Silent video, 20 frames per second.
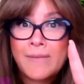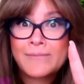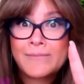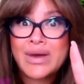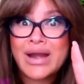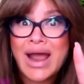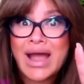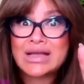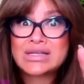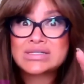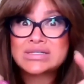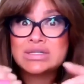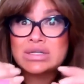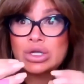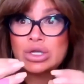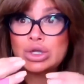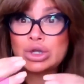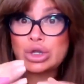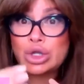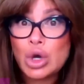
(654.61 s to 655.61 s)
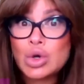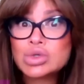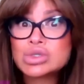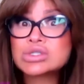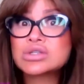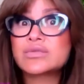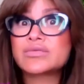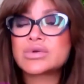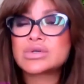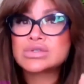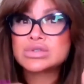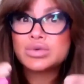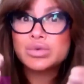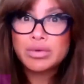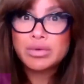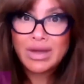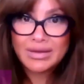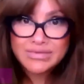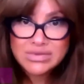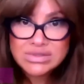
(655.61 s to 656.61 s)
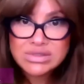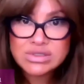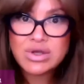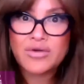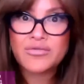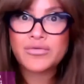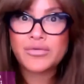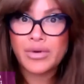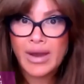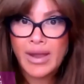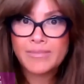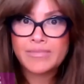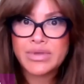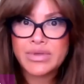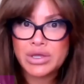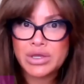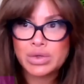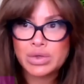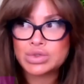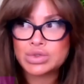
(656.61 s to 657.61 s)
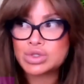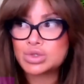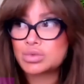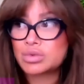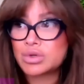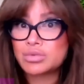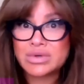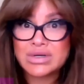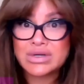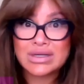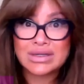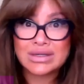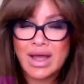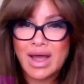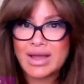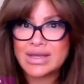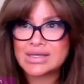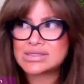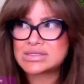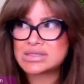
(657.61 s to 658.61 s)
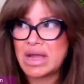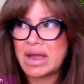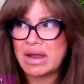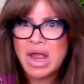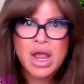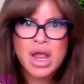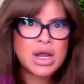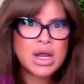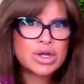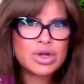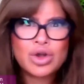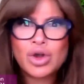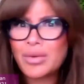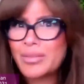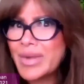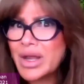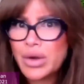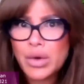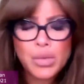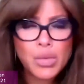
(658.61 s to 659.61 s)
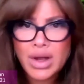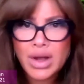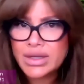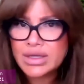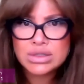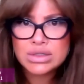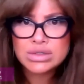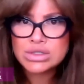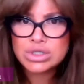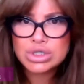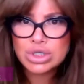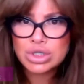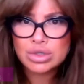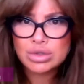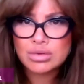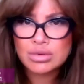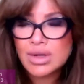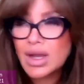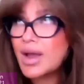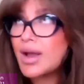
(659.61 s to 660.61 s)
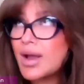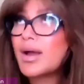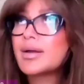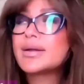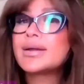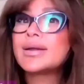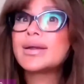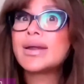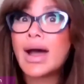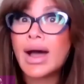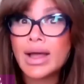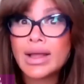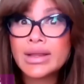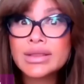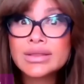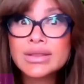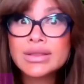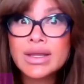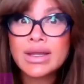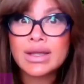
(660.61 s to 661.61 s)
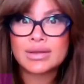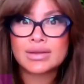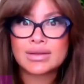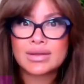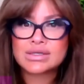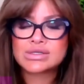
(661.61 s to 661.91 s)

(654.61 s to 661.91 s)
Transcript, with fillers: But as those of us who have suffered abuse, we realize that no matter what you do, nothing